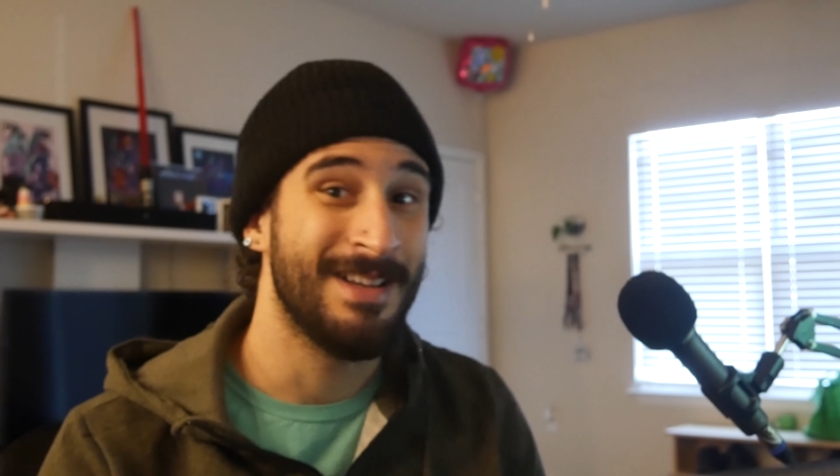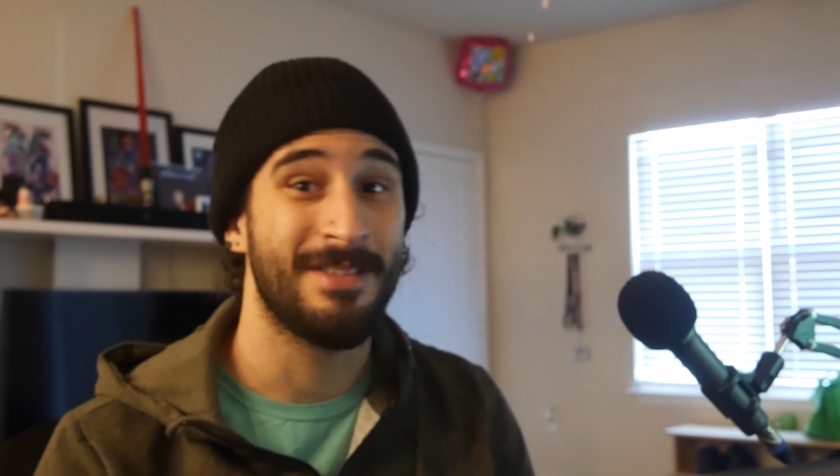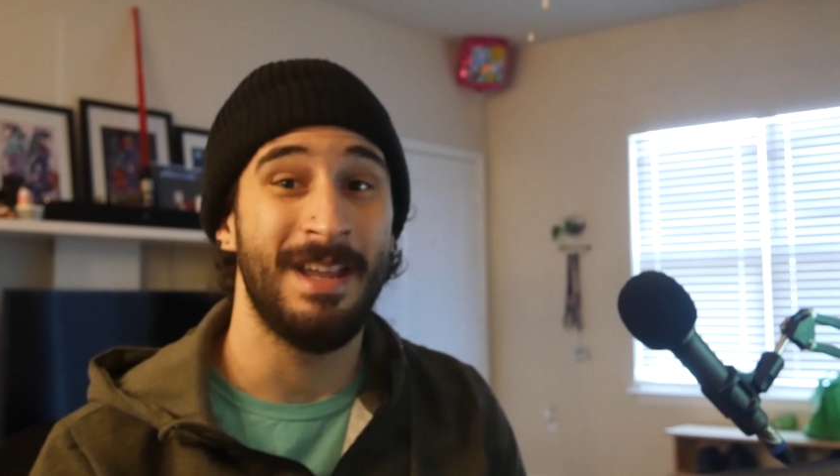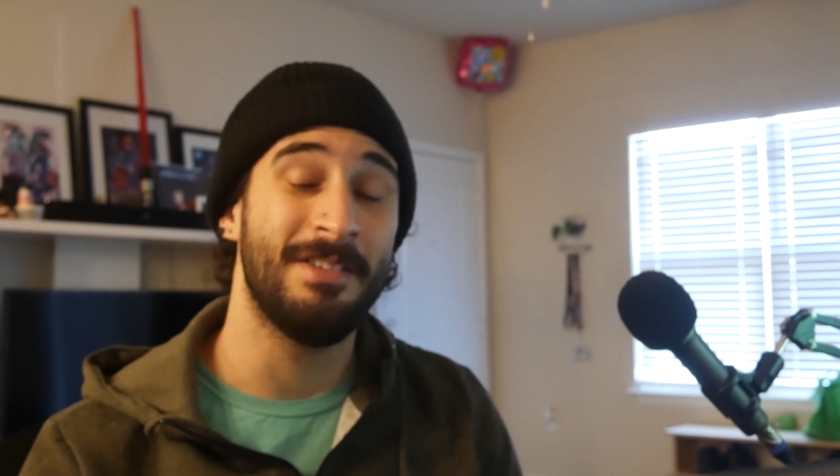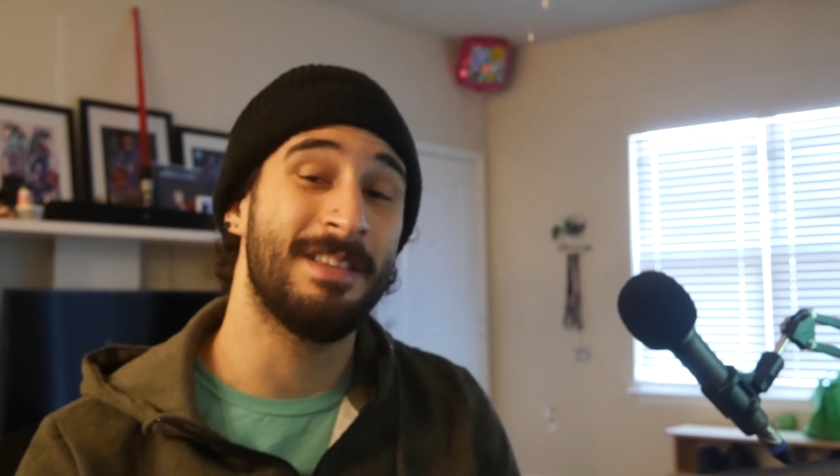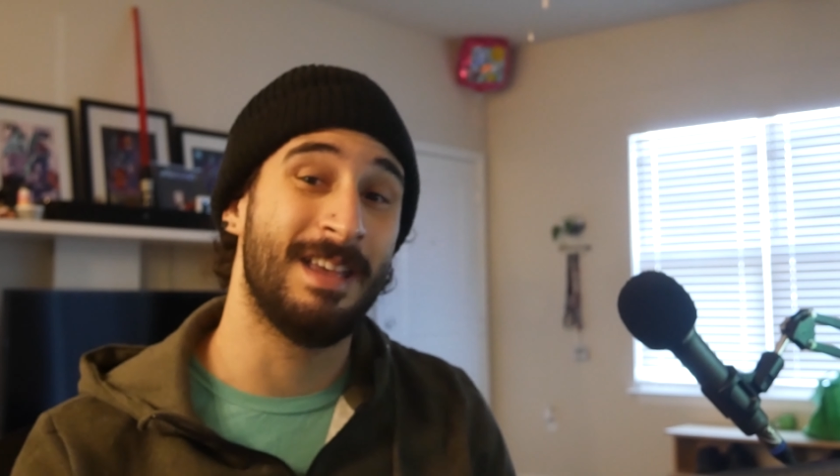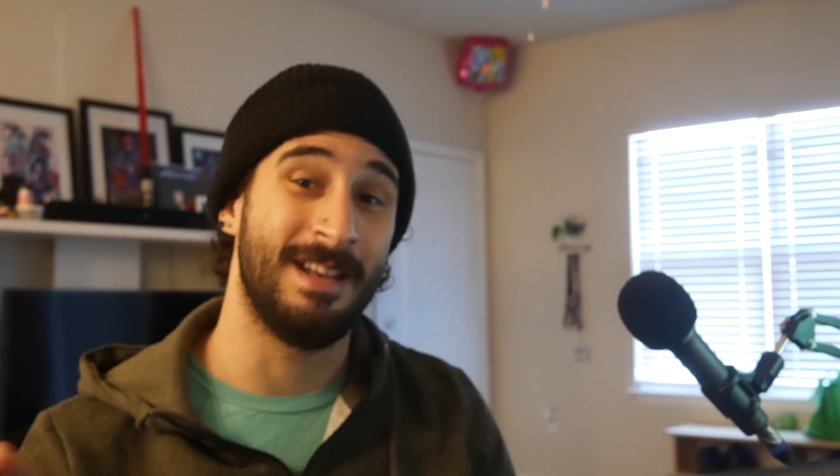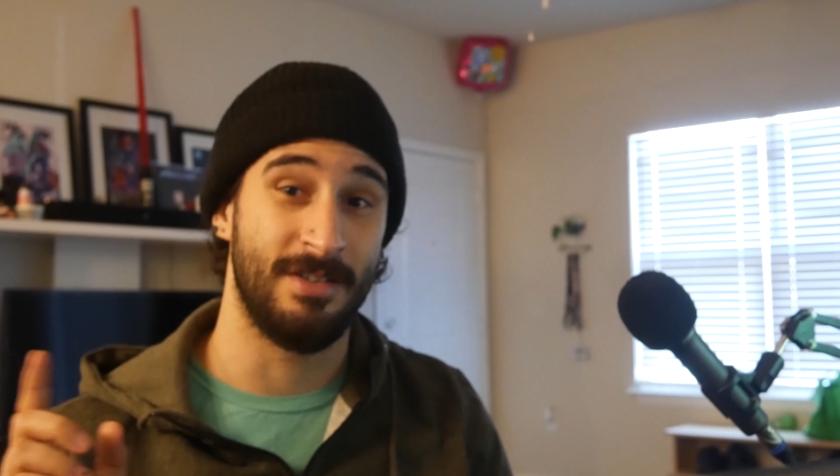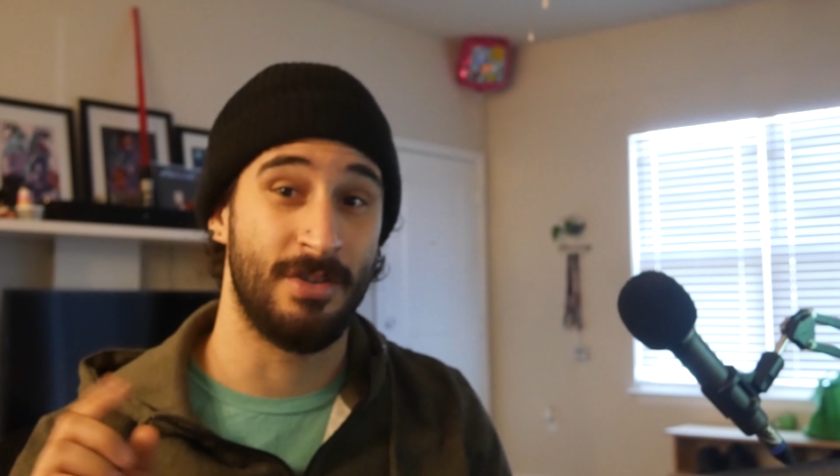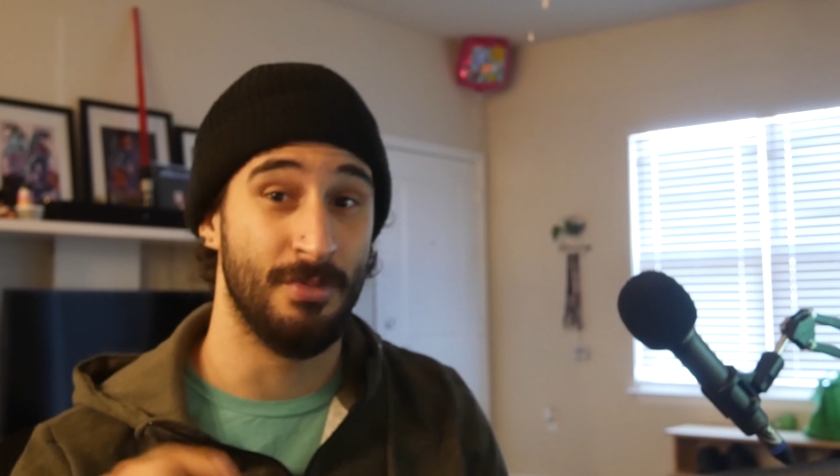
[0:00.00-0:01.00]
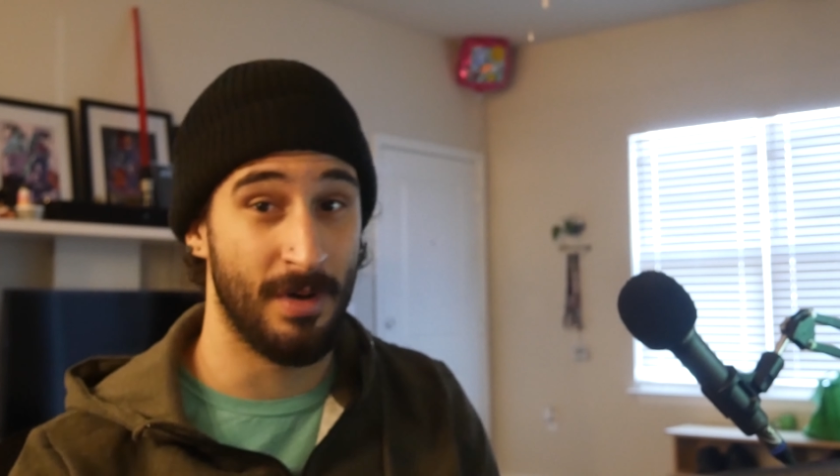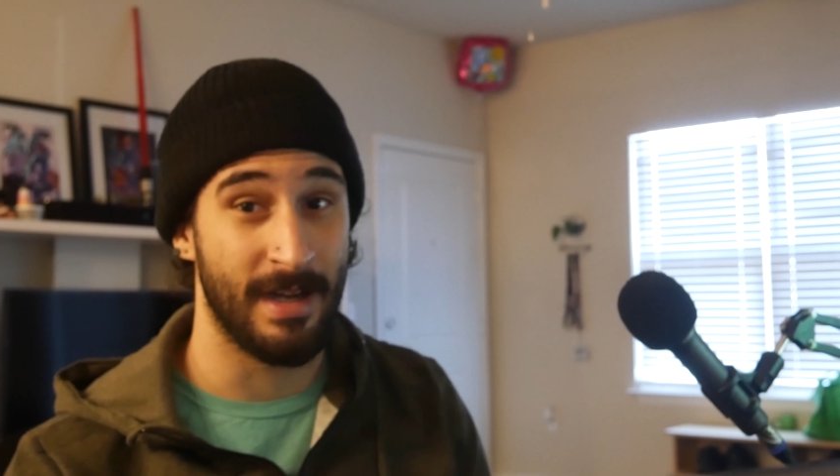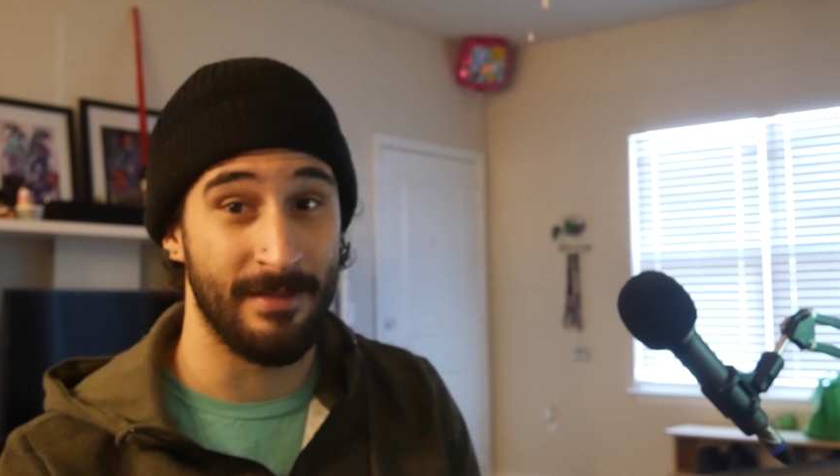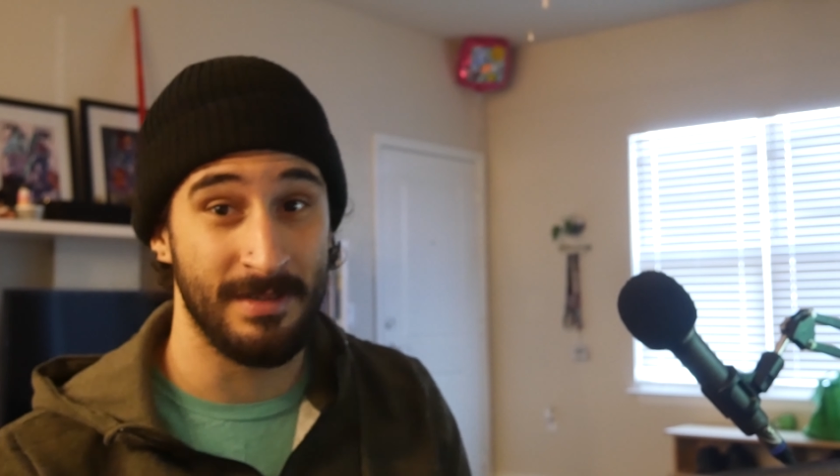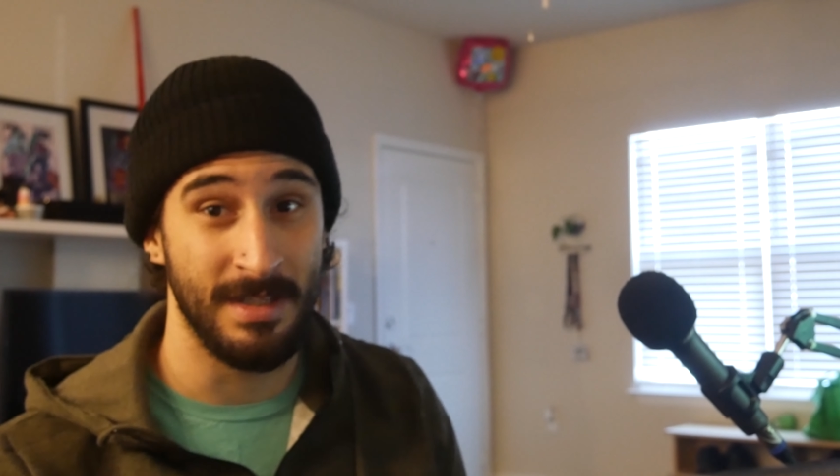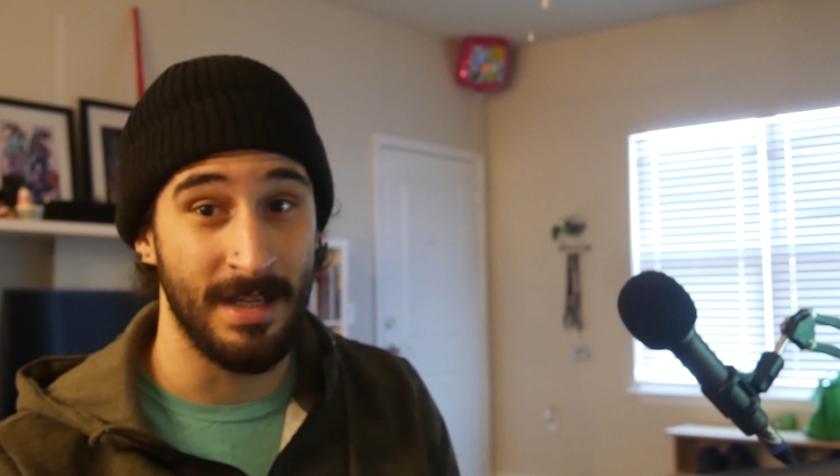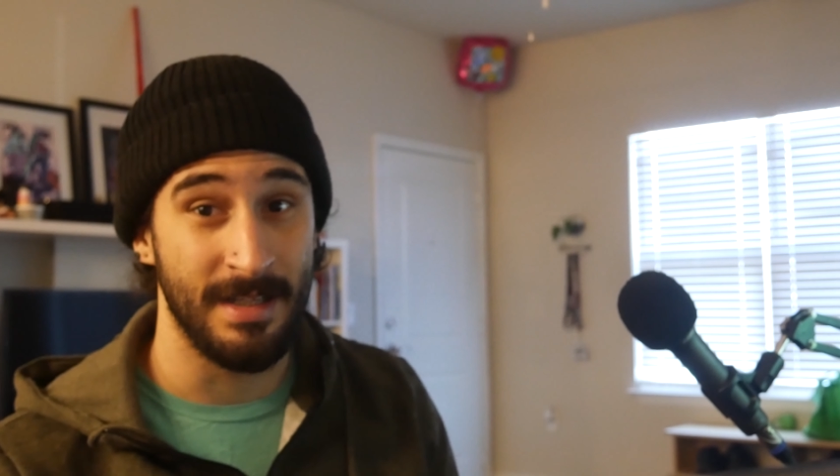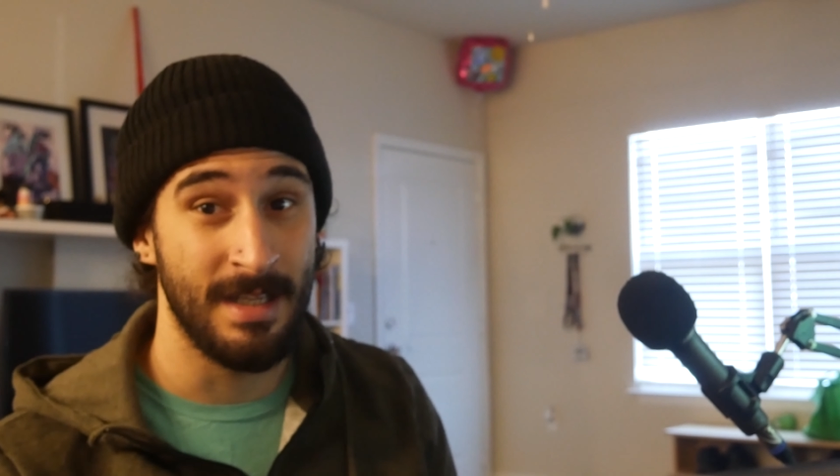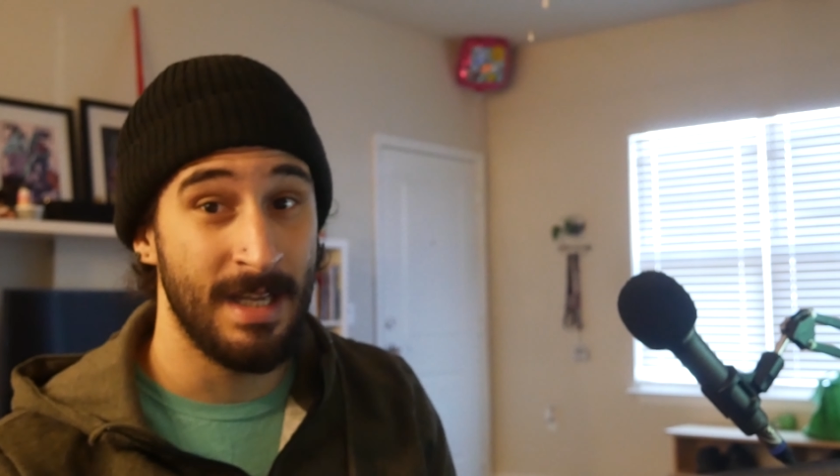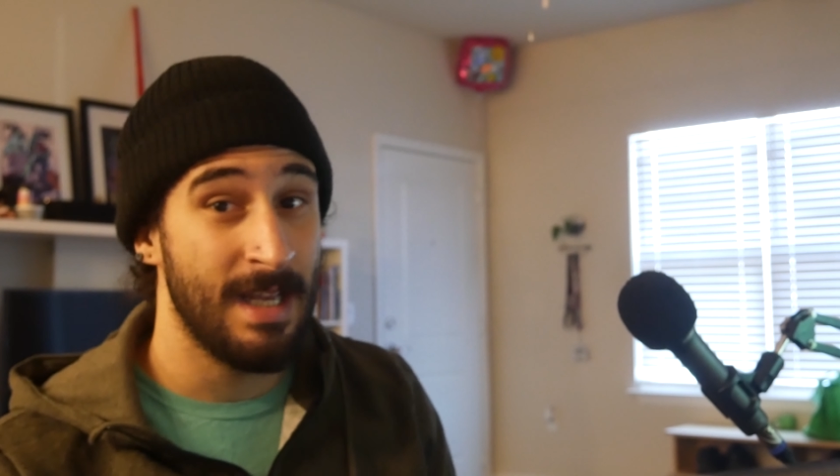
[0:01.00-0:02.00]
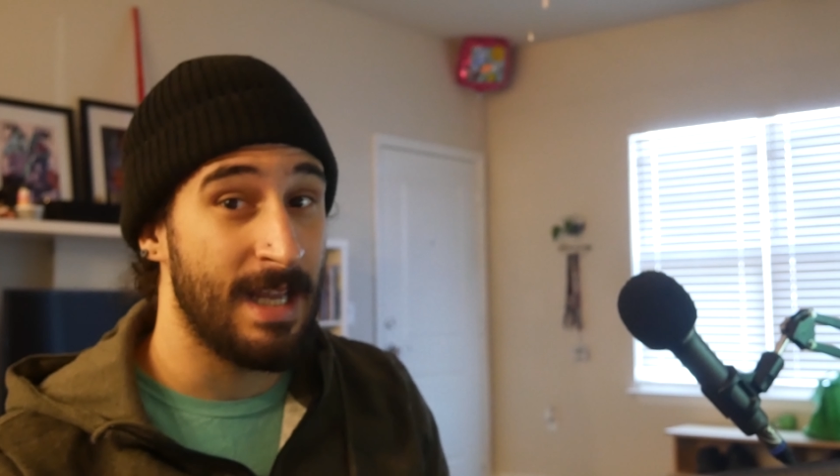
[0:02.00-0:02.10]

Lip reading: So now let's get into what I've done